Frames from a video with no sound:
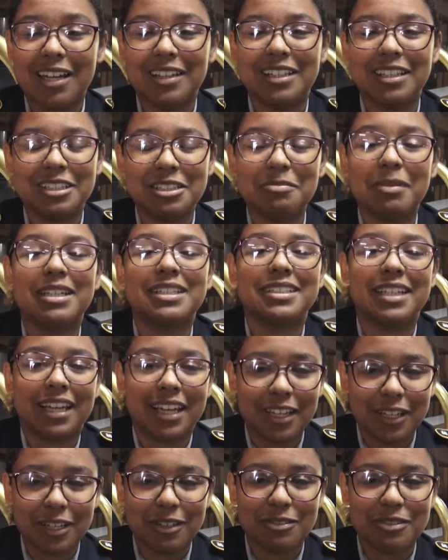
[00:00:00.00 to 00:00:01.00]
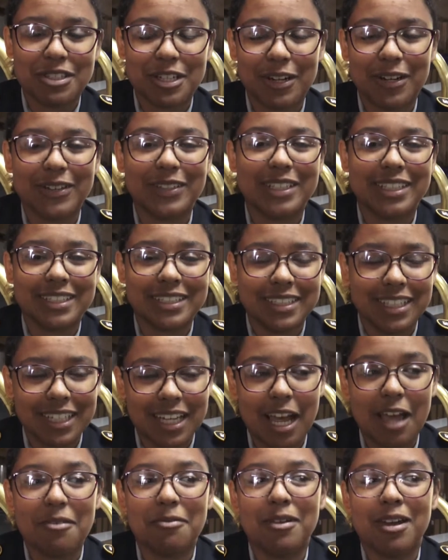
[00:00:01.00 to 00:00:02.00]
This is my second year of JROTC, and
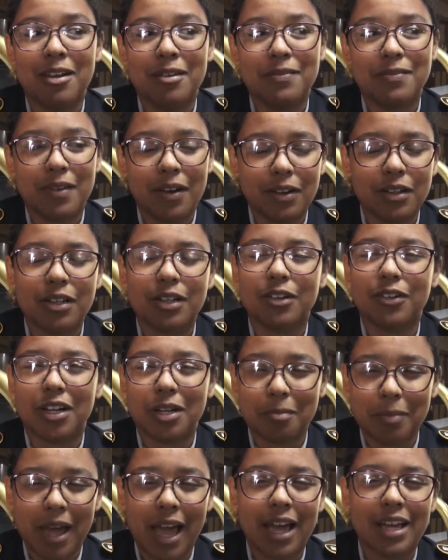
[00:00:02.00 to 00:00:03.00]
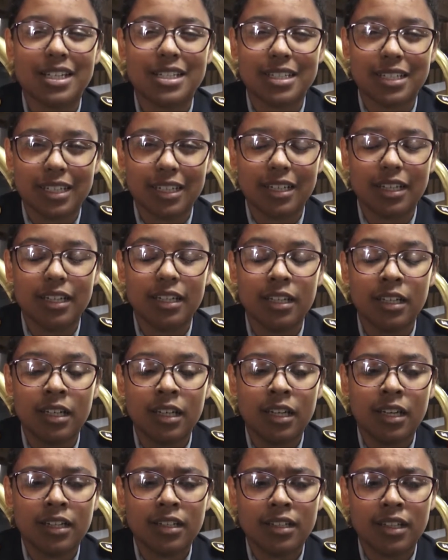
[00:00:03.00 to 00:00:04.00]
I've found a great passion in it.
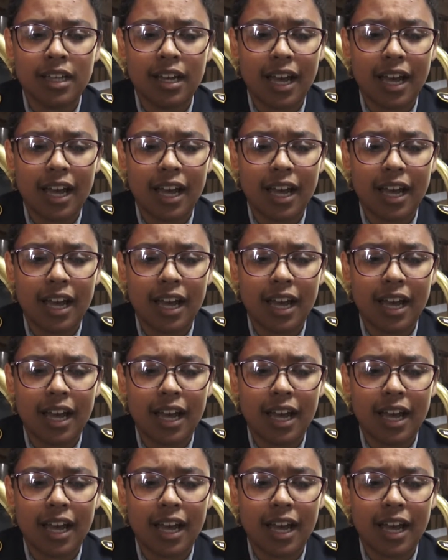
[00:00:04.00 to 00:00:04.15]
The